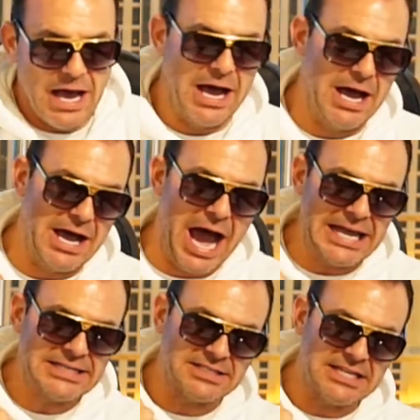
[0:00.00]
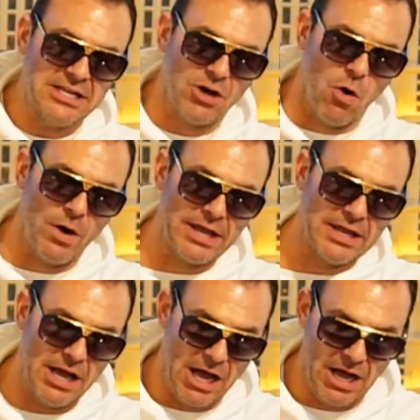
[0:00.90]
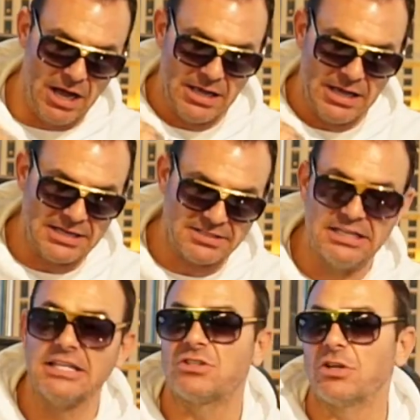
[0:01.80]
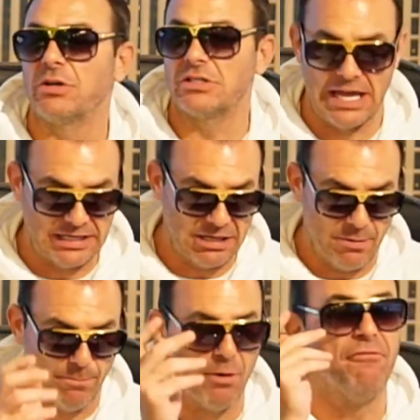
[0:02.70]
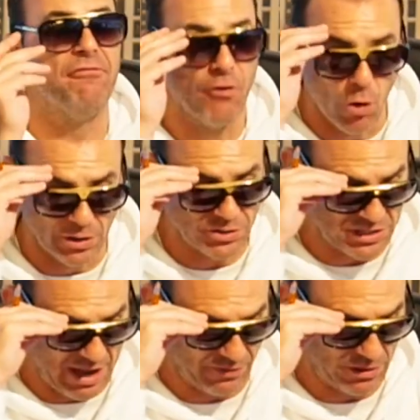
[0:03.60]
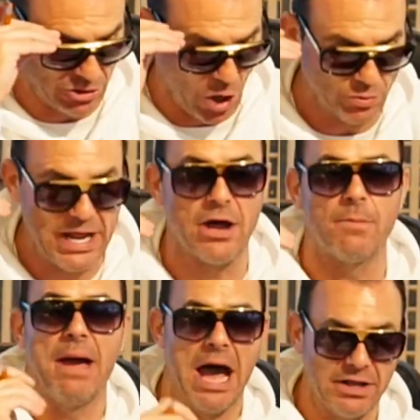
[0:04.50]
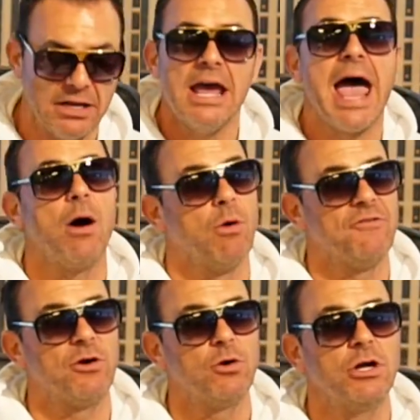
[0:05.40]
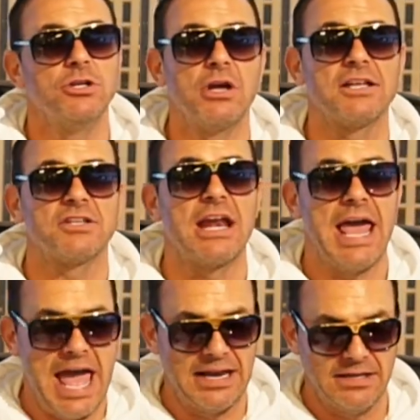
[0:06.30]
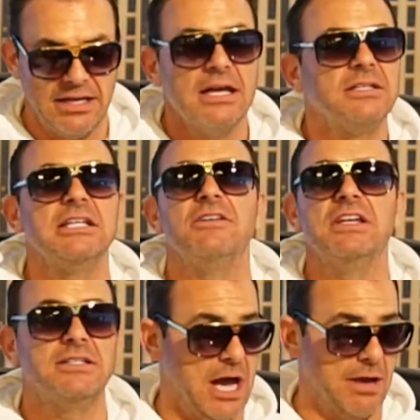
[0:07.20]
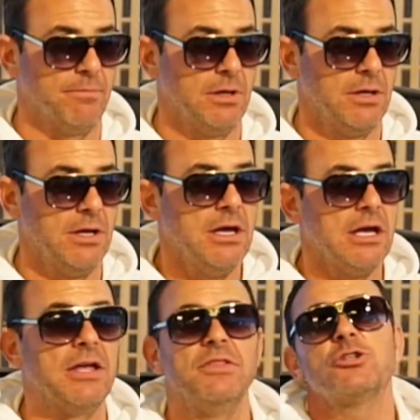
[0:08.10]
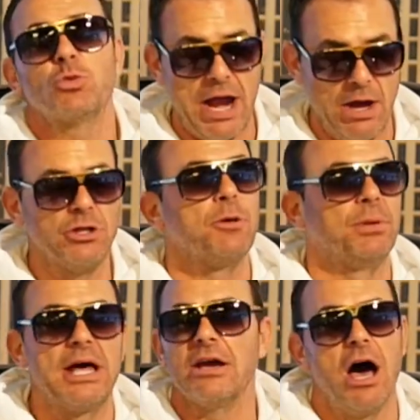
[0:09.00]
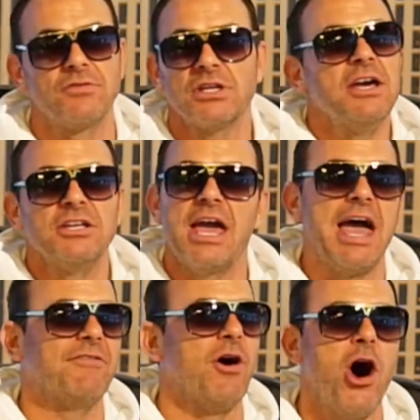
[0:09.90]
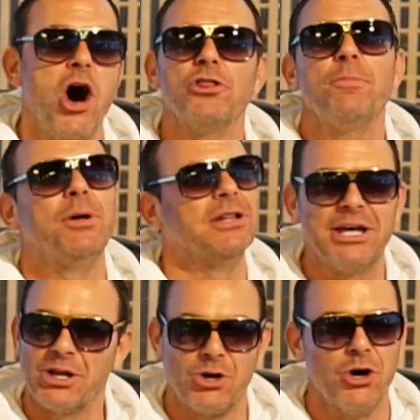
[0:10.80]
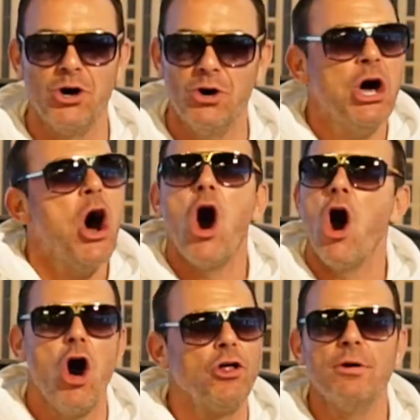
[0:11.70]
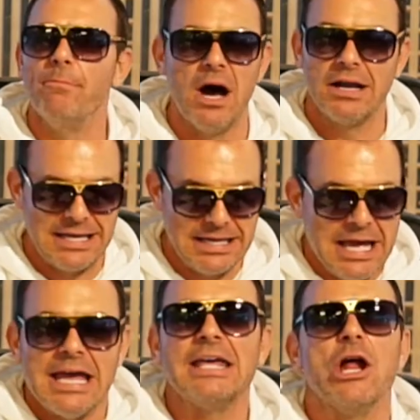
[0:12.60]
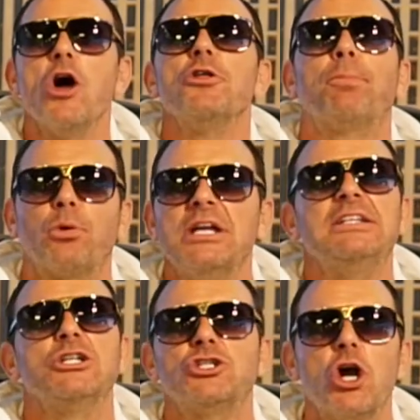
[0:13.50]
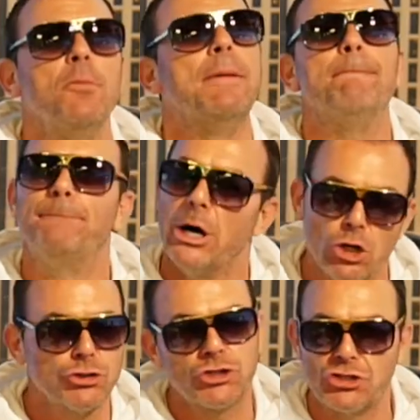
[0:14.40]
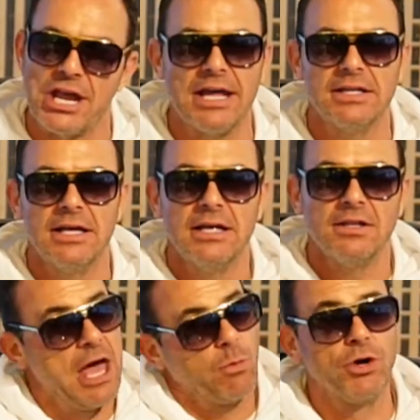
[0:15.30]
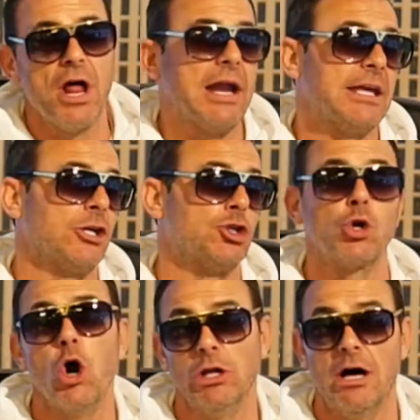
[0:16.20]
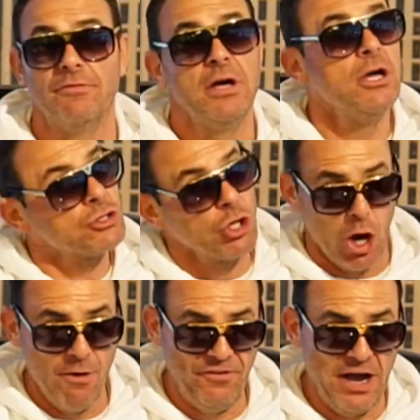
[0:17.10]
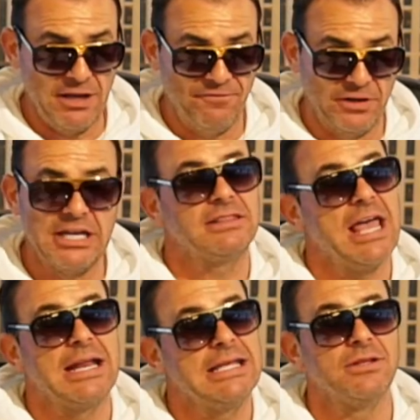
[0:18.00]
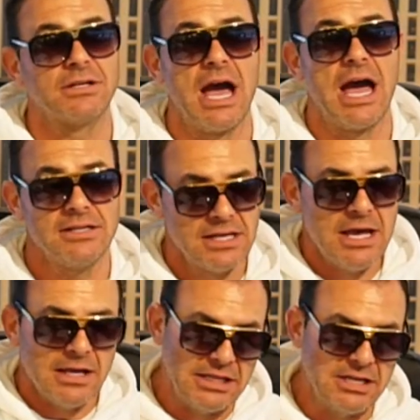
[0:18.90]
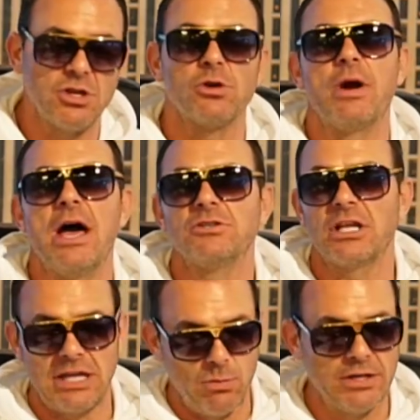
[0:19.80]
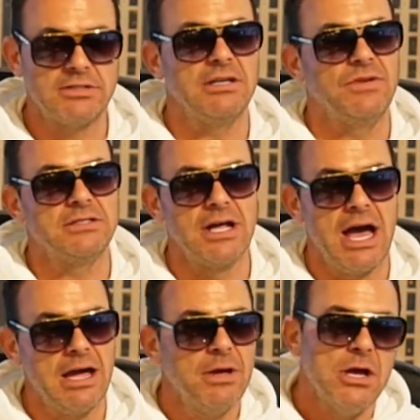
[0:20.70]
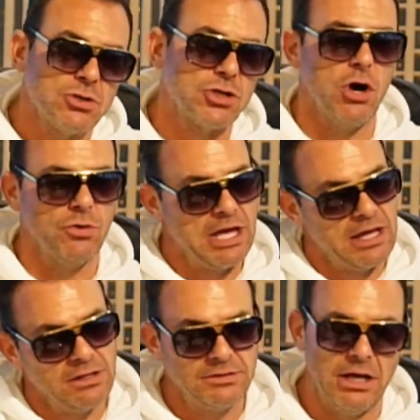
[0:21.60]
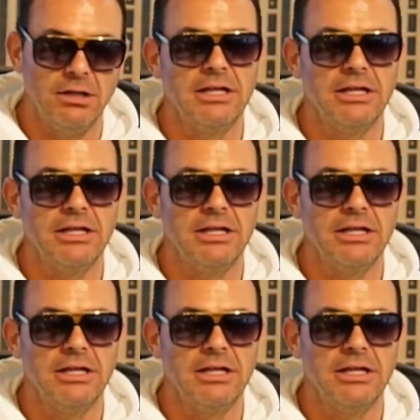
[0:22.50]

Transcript: Uh, I see going. Uh, I see this series ending before seven, no doubt about it. However, you guys got to add in TV time. Exactly. In this round of the playoffs, you have all the political, all the money, and all the predetermined bullshit that yep. we're not in control of. Oh, so don't fucking money. forget that either, guys. These are the rounds that they want TV time, so they'll they'll.